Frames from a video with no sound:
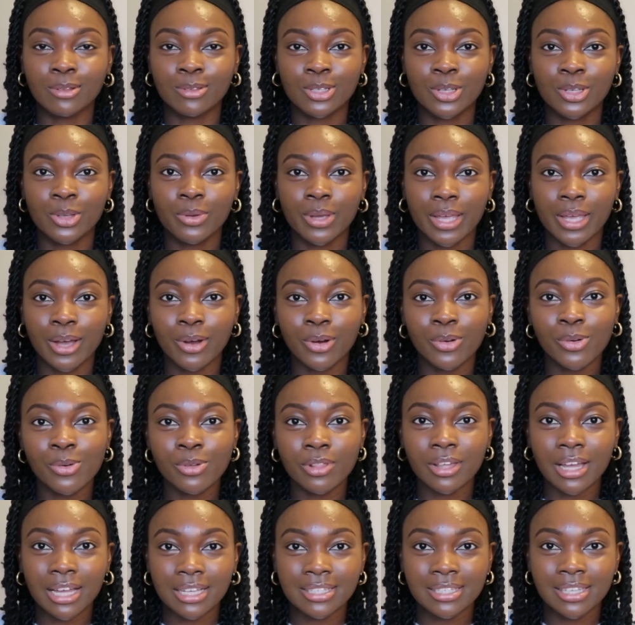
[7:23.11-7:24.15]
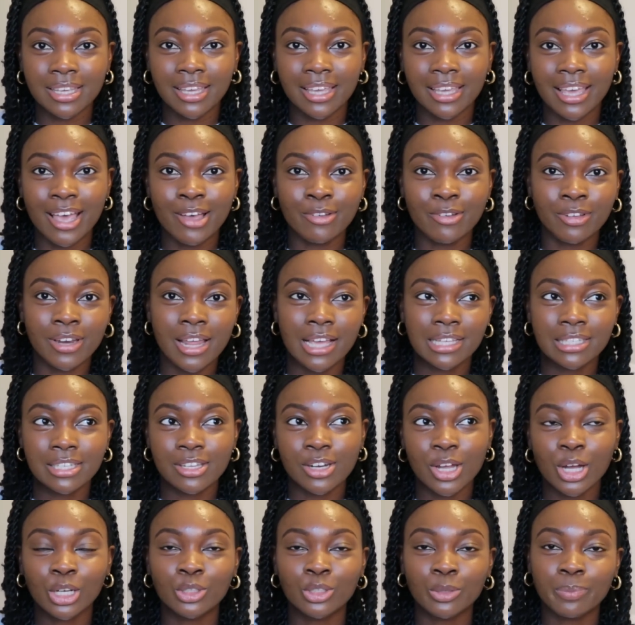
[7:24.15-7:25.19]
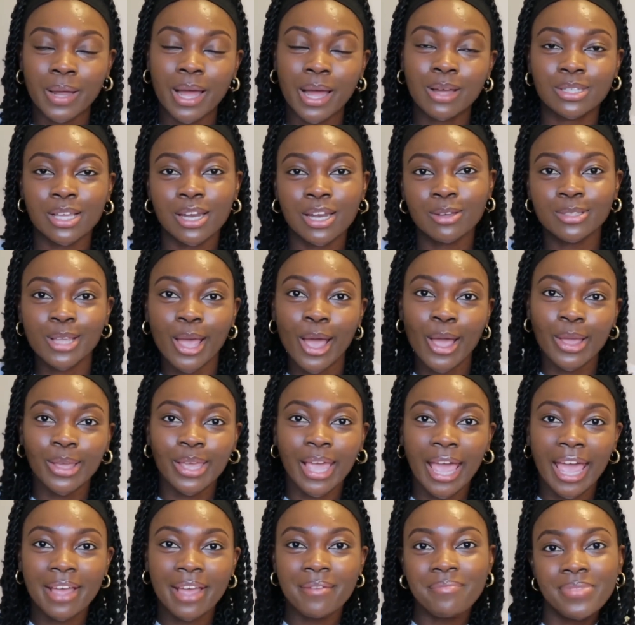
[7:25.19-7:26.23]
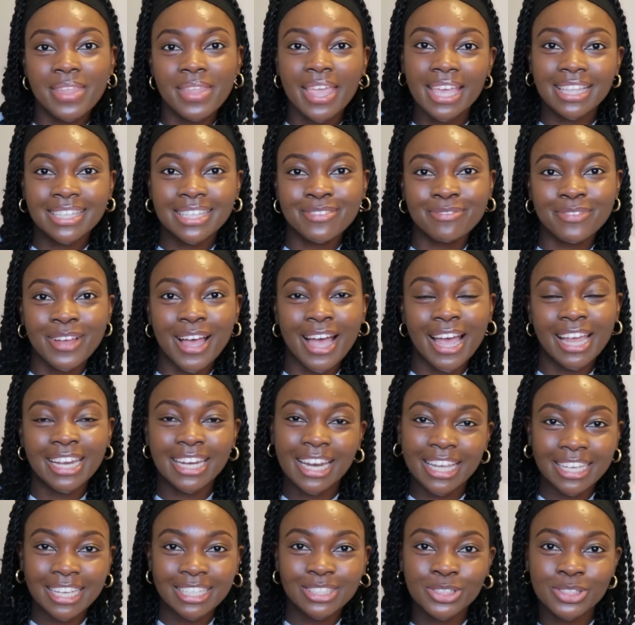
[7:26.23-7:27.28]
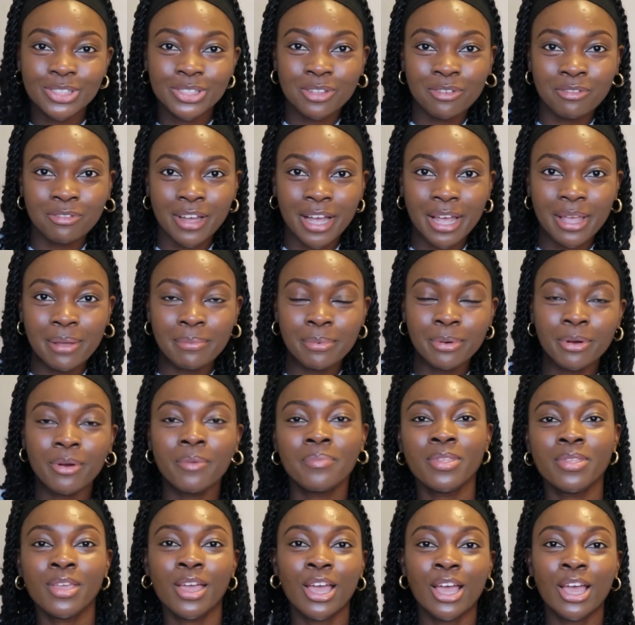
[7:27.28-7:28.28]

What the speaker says: So you'll get all that skincare for less than £100. And I was like, okay, it's fine, like it's justifiable.